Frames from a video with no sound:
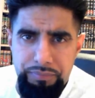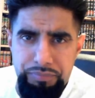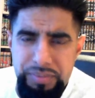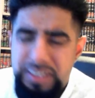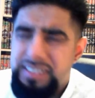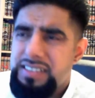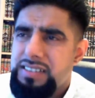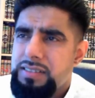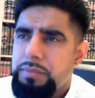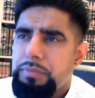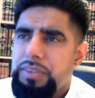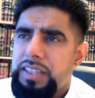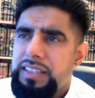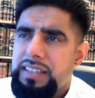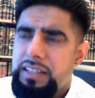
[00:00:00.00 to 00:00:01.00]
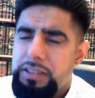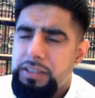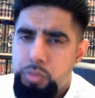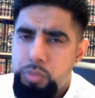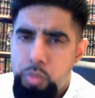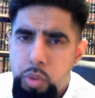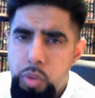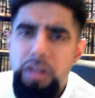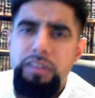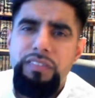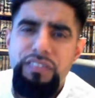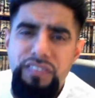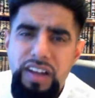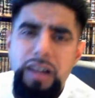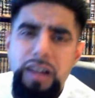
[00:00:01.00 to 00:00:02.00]
This is something that is well
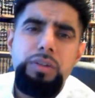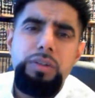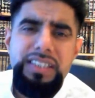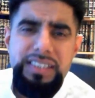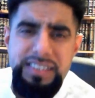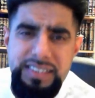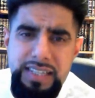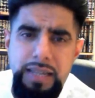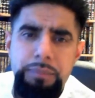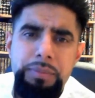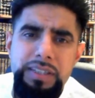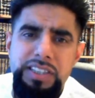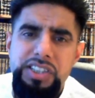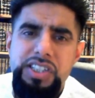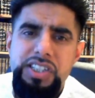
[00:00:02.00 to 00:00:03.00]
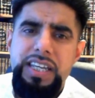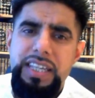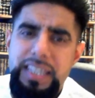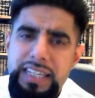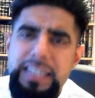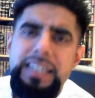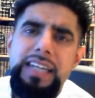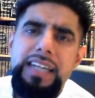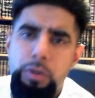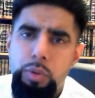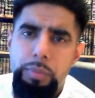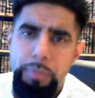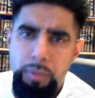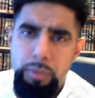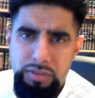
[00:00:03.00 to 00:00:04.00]
found and established in
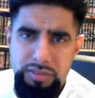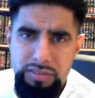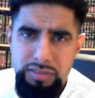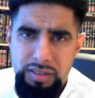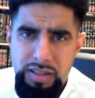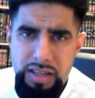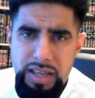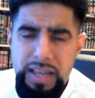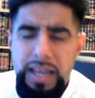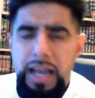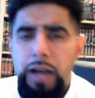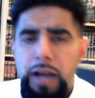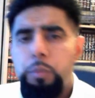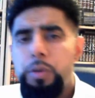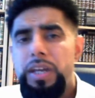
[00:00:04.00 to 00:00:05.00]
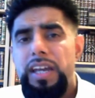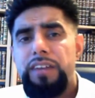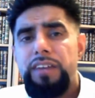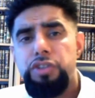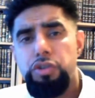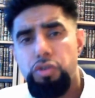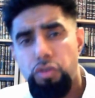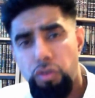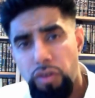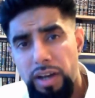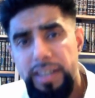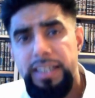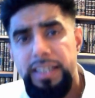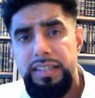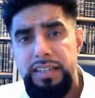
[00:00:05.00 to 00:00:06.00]
our books. And we have to
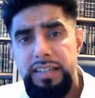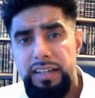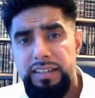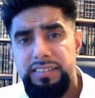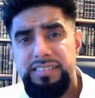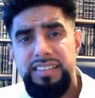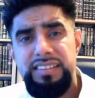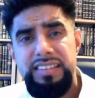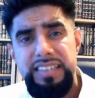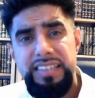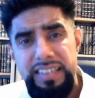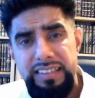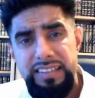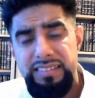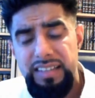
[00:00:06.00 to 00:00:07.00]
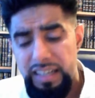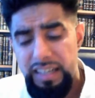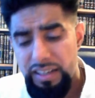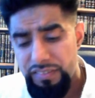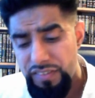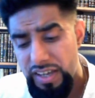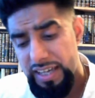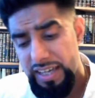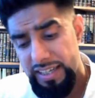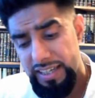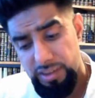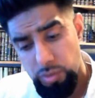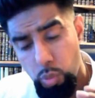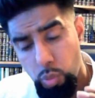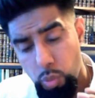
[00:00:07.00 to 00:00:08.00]
recognize that the ikhtilaf
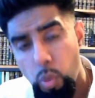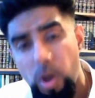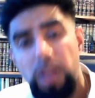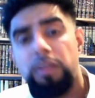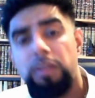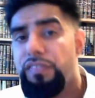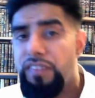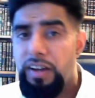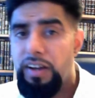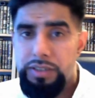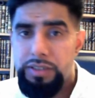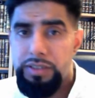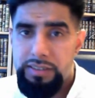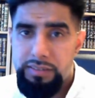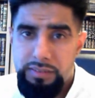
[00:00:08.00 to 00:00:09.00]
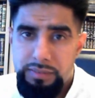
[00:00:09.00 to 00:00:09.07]
is well founded.